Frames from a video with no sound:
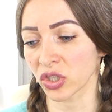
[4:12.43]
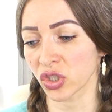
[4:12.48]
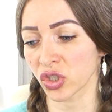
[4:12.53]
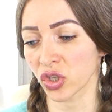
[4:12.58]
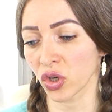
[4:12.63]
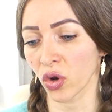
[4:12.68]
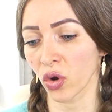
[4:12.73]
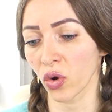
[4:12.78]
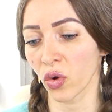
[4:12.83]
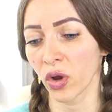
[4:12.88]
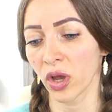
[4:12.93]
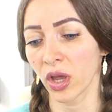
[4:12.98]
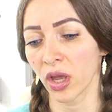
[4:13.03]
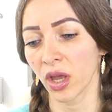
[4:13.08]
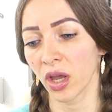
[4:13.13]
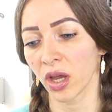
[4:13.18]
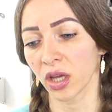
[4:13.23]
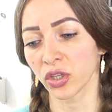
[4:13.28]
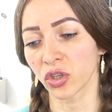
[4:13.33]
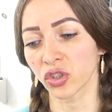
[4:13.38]
So
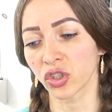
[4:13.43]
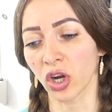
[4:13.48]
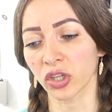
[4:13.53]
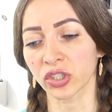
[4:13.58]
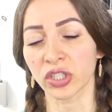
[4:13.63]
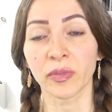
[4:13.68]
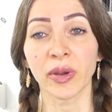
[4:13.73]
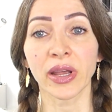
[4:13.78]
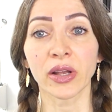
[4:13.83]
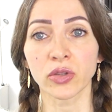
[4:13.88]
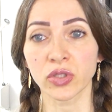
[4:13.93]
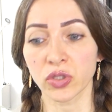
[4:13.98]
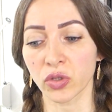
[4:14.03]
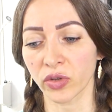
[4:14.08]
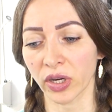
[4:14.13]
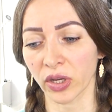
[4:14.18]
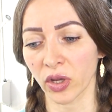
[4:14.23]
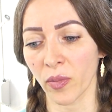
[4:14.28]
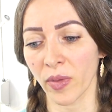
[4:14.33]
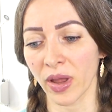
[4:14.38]
your doctor may also
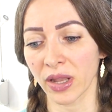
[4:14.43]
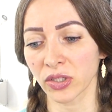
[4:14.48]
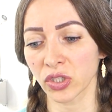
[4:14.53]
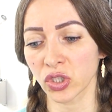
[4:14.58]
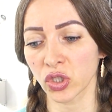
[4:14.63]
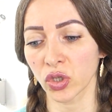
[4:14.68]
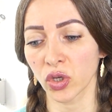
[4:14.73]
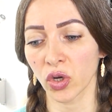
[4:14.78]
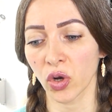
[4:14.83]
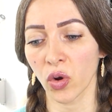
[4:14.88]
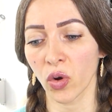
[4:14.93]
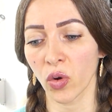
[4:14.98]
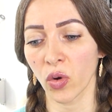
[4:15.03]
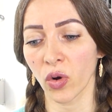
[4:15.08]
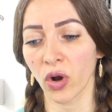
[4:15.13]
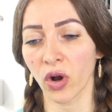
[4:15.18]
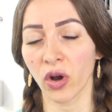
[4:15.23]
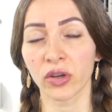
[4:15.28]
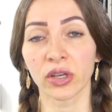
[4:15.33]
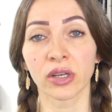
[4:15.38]
recommend to
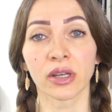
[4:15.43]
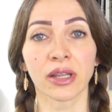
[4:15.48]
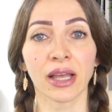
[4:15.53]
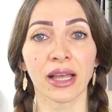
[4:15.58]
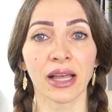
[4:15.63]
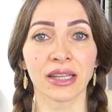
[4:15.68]
go on